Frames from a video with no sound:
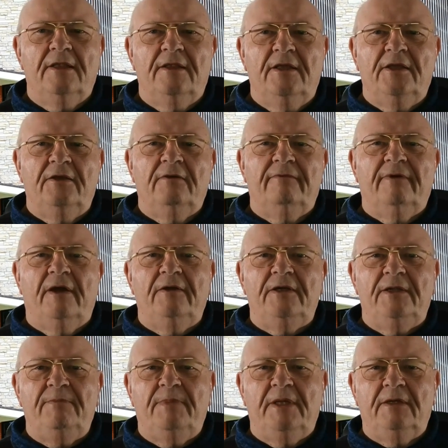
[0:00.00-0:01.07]
that you've
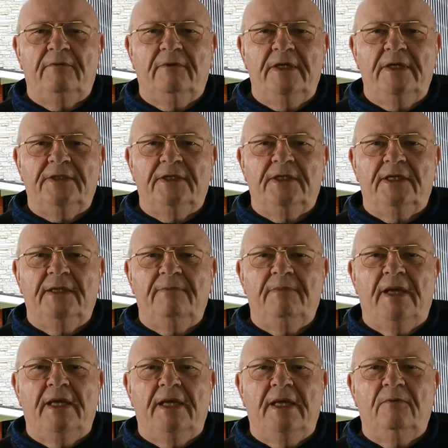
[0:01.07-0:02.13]
only been recently
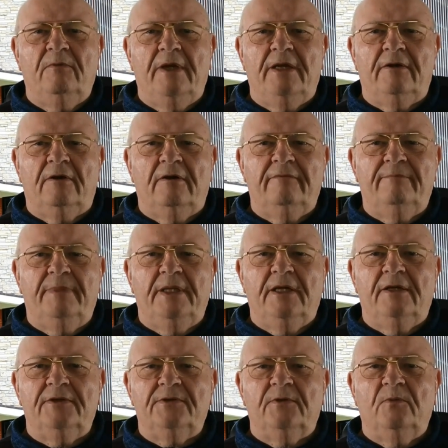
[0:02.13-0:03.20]
made aware of
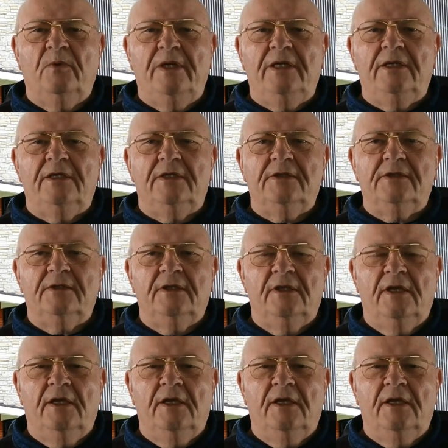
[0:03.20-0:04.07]
because a witness